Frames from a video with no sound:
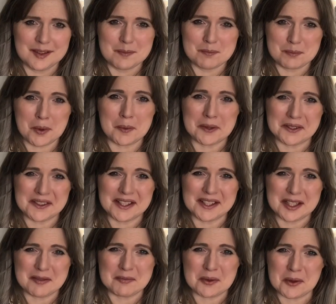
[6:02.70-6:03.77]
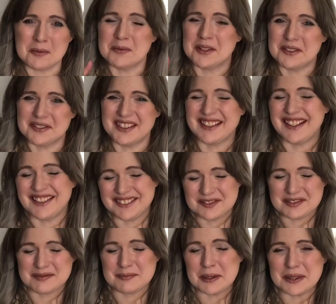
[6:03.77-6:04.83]
Probably got that name wrong, but I'll
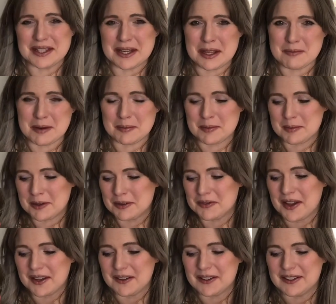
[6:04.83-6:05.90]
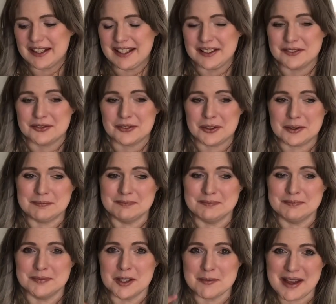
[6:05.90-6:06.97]
put the name up above. I got it
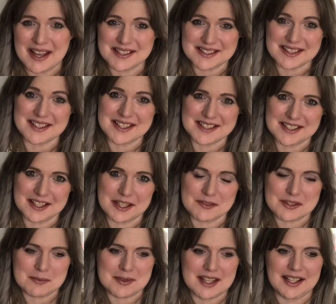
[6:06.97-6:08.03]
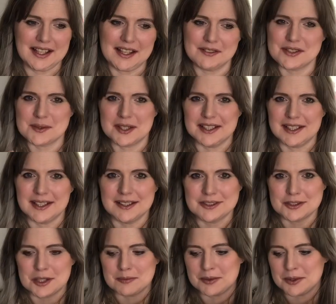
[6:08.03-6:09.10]
from Lamazi. They still have some of that left, so I'll link it
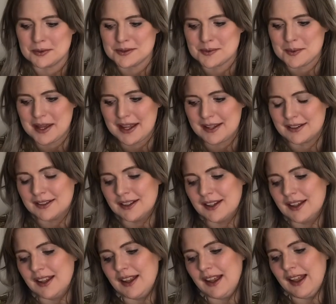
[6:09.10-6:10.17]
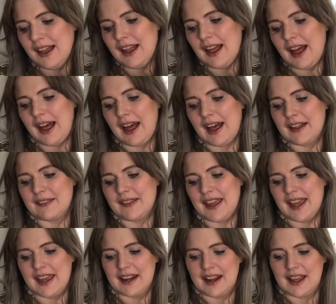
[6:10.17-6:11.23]
down below as well. And
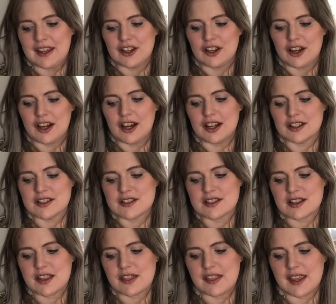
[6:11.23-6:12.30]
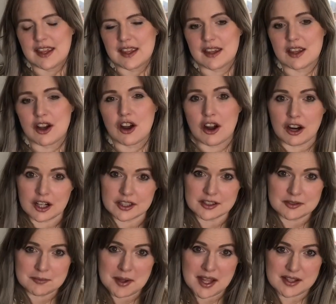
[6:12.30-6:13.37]
then I got the Arden
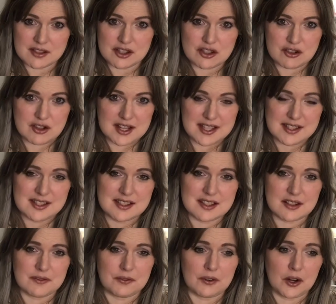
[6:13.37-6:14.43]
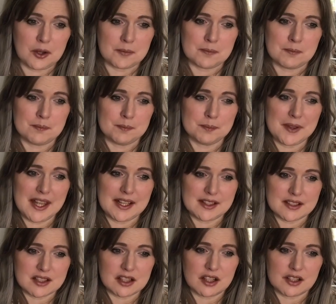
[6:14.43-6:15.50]
Pants traced from Helens
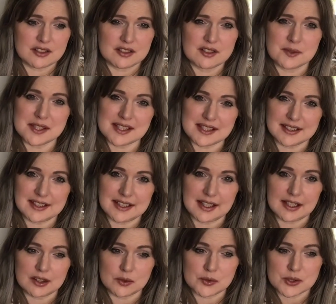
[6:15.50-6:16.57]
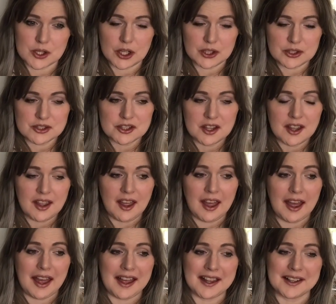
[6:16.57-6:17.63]
Closet, so I still need to get those cut.
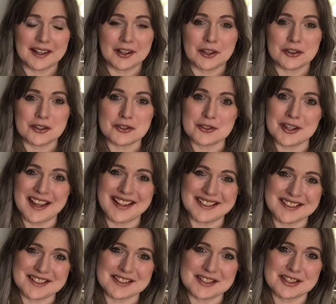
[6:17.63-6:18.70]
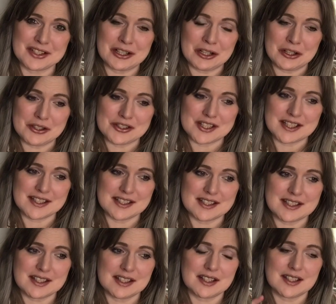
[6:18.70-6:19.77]
And I got the new Helens Closet.
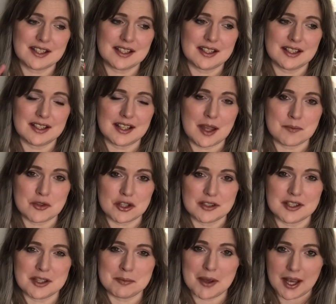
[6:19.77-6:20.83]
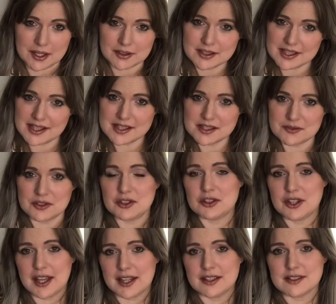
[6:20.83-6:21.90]
I'm doing the pattern test for the new
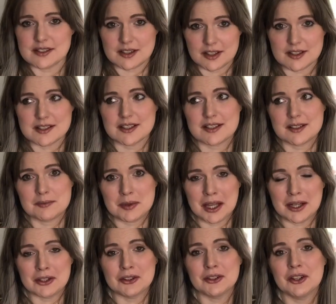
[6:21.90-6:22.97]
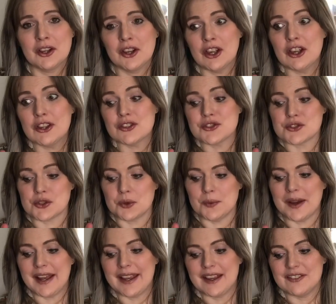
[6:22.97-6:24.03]
Helens Closet pattern, so I
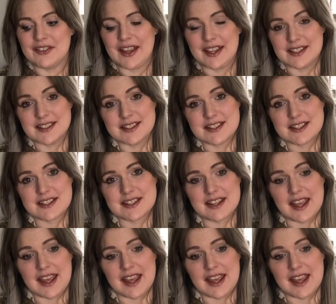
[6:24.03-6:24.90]
have it.